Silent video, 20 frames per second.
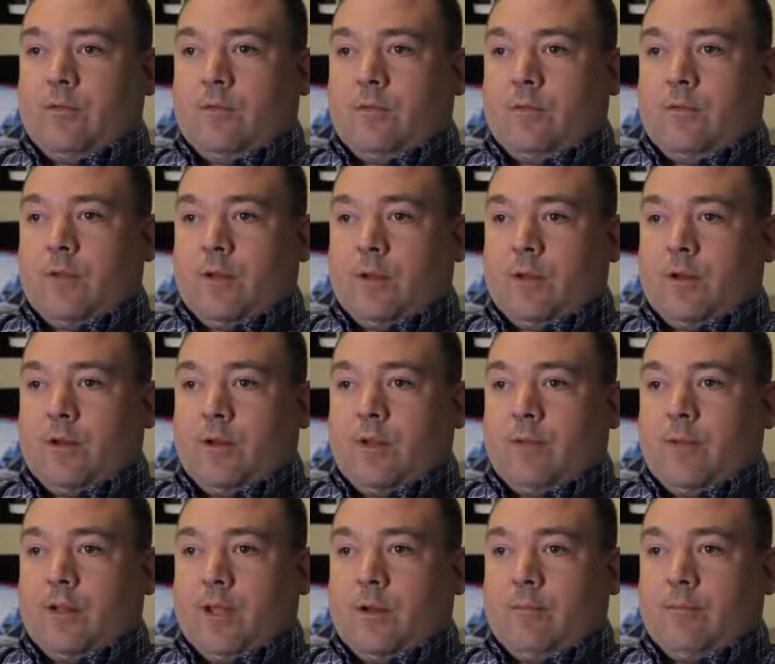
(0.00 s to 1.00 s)
taken in
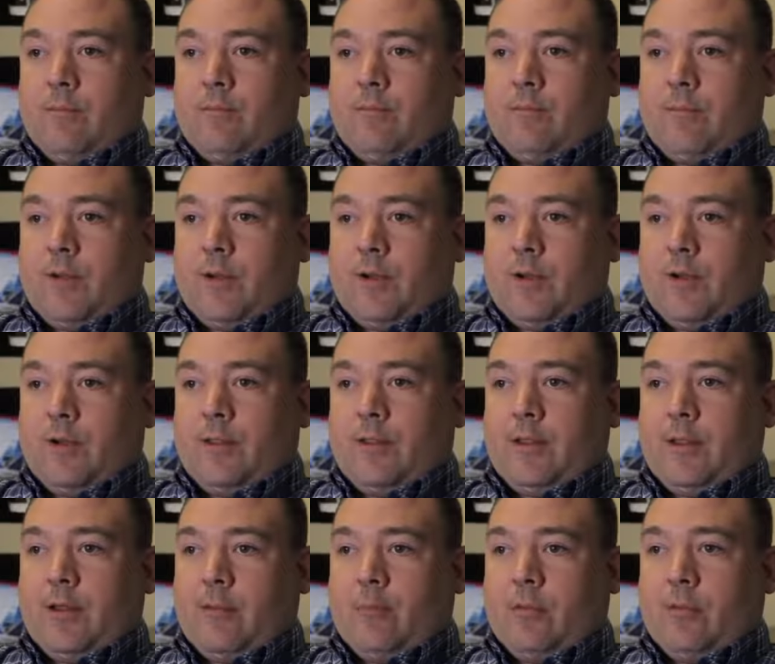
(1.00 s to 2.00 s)
the
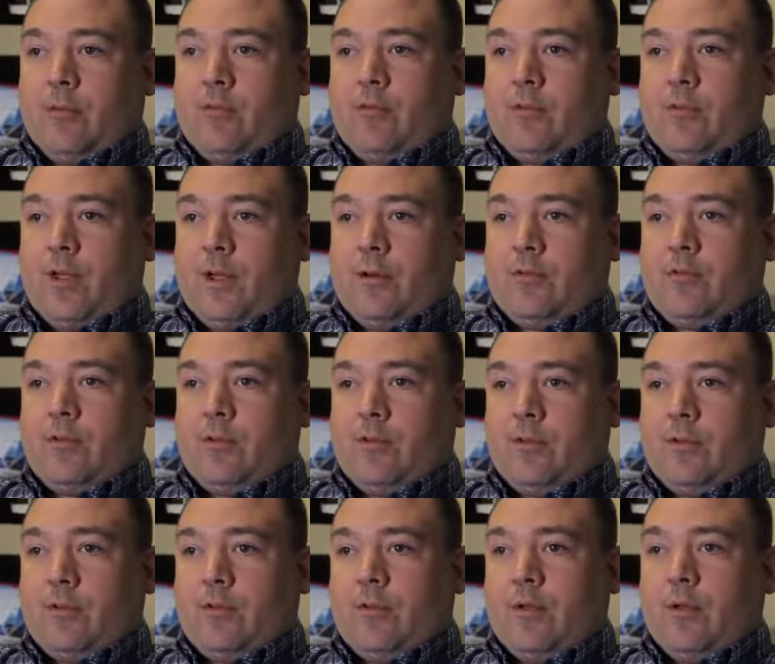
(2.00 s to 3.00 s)
ambulance down
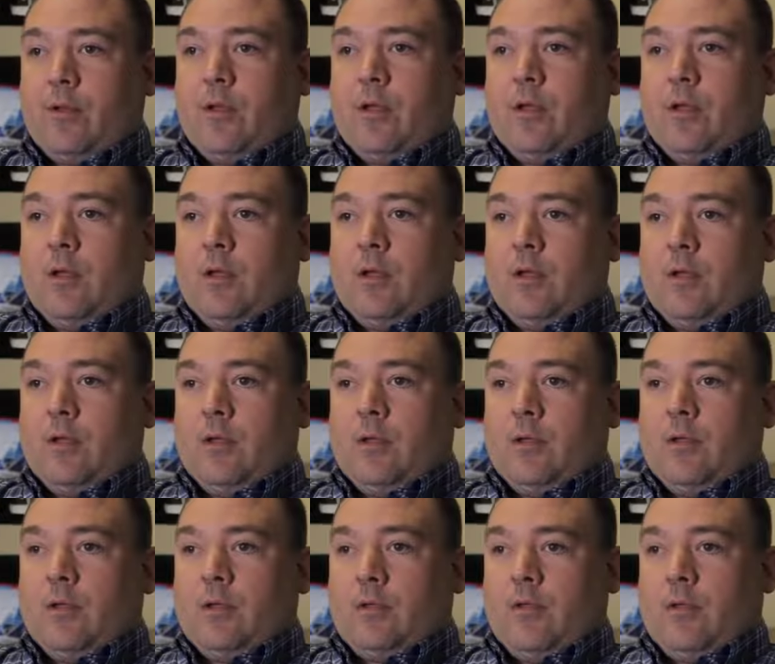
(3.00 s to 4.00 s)
to
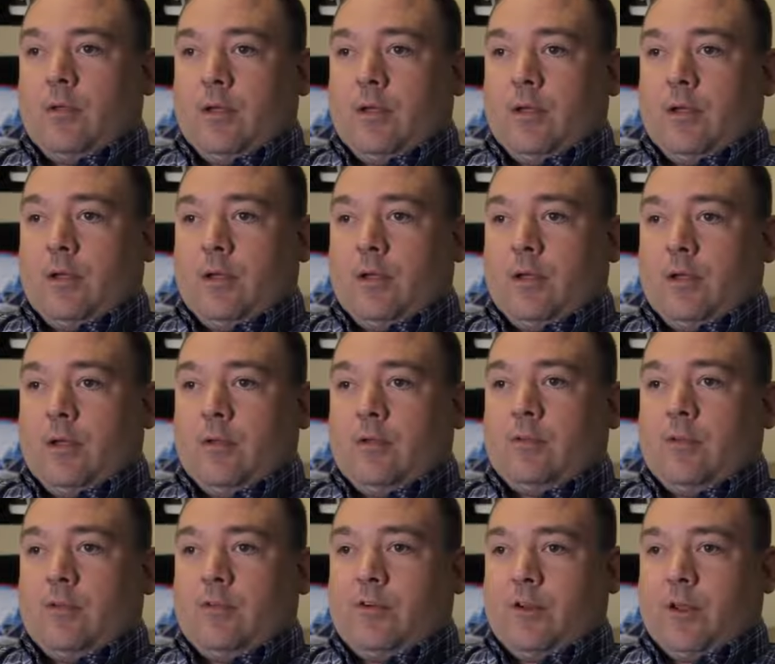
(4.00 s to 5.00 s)
the
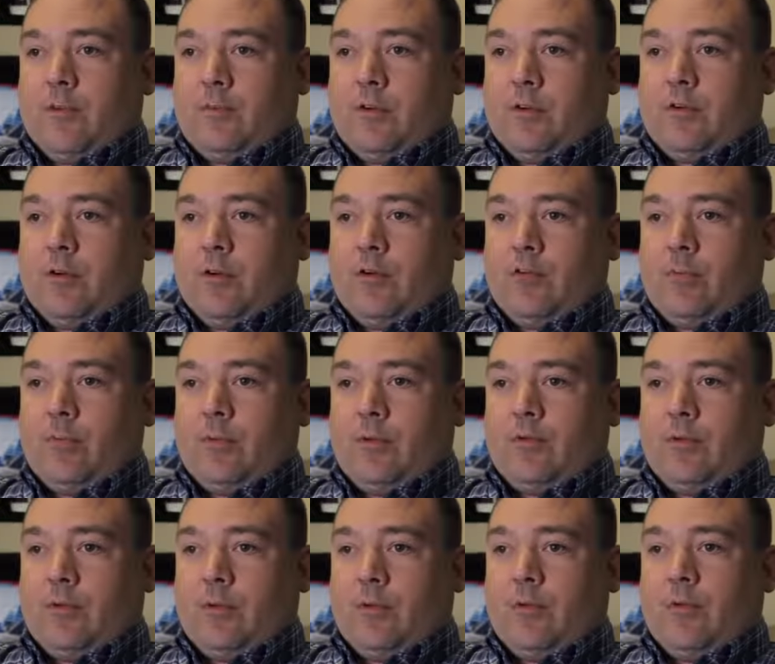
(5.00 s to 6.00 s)
St James's
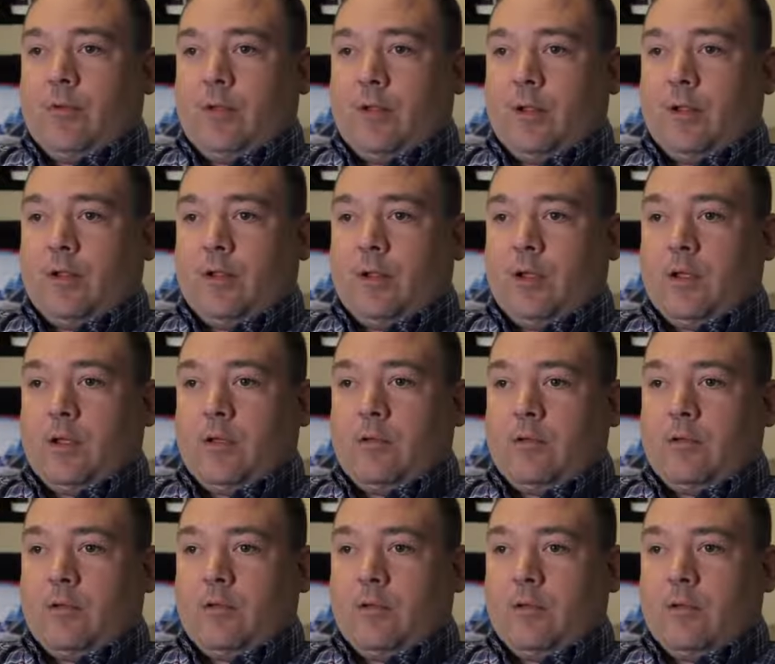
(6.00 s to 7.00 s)
Hospital in
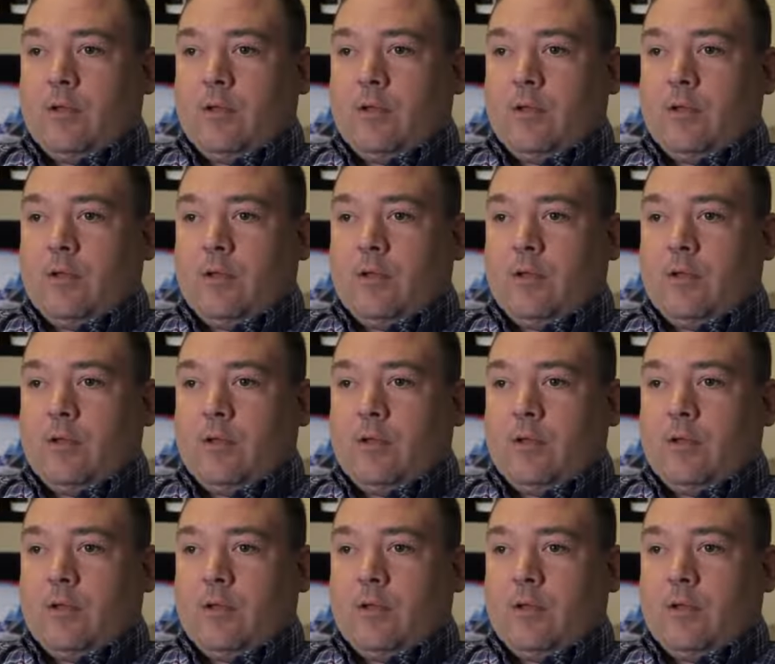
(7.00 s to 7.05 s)
Leeds.